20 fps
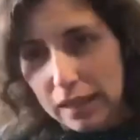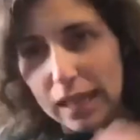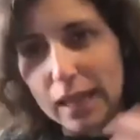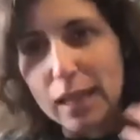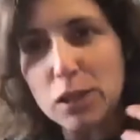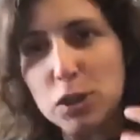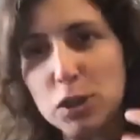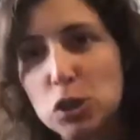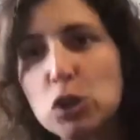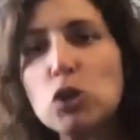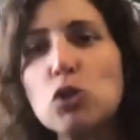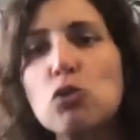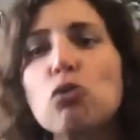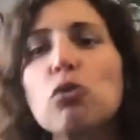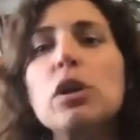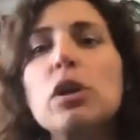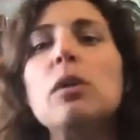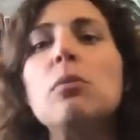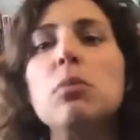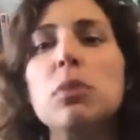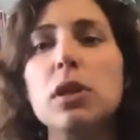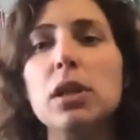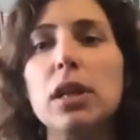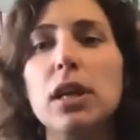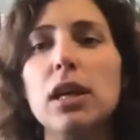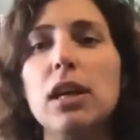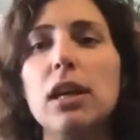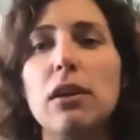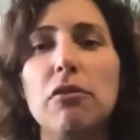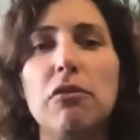
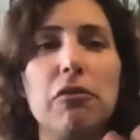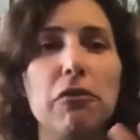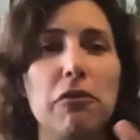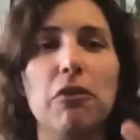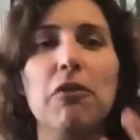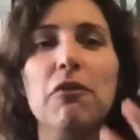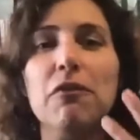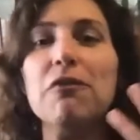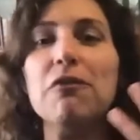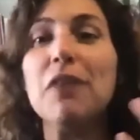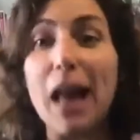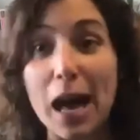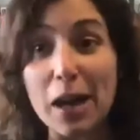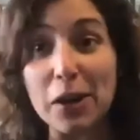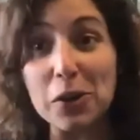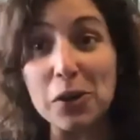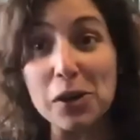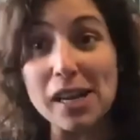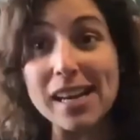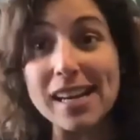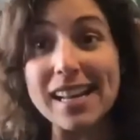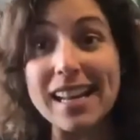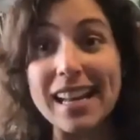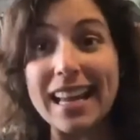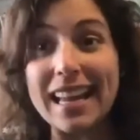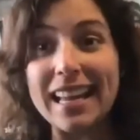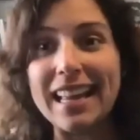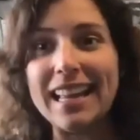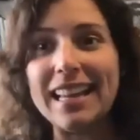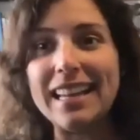extremely flattering,
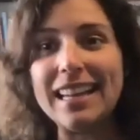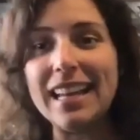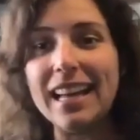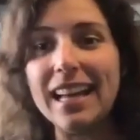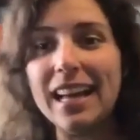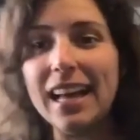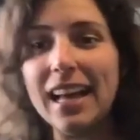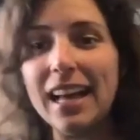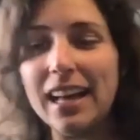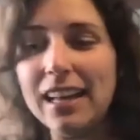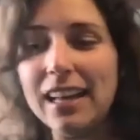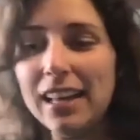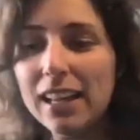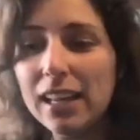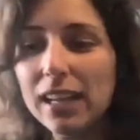and uh